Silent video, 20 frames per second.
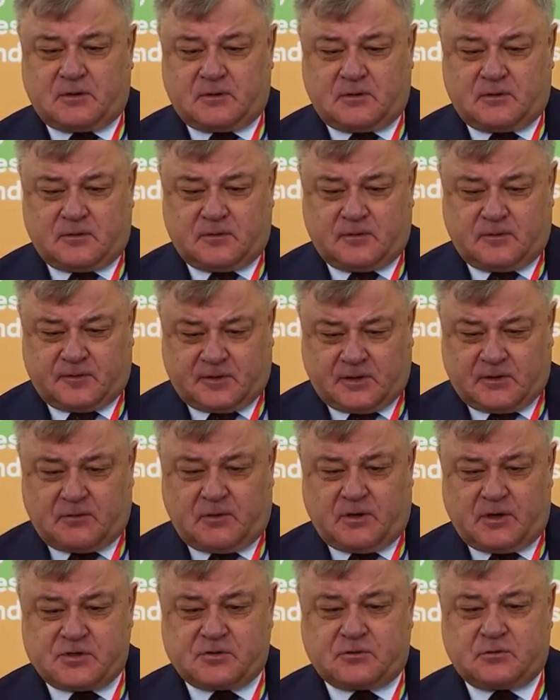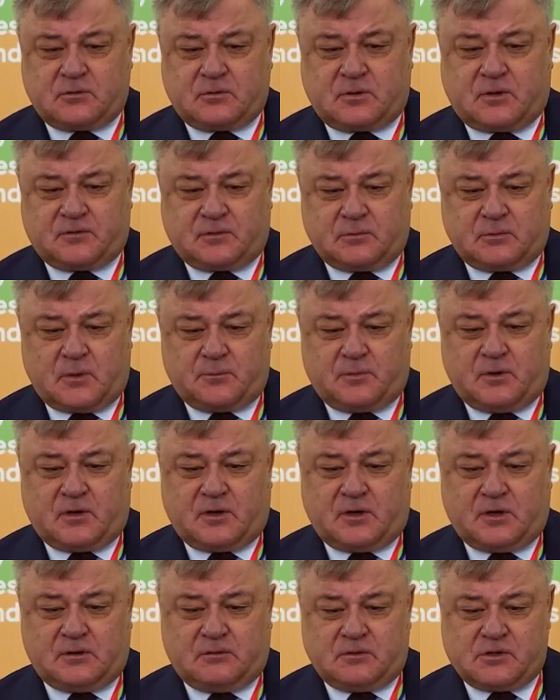This is something that would allow
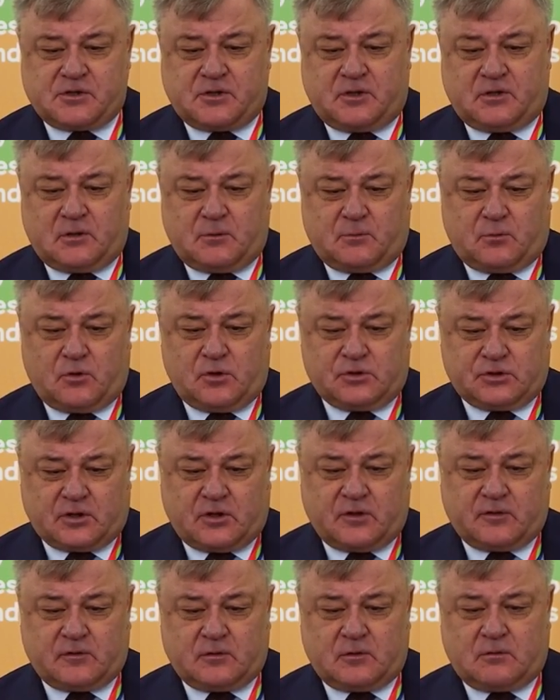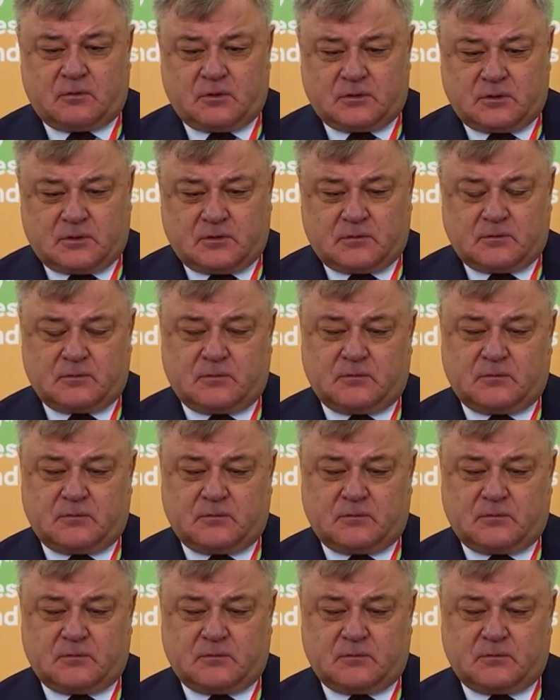us to say that there will be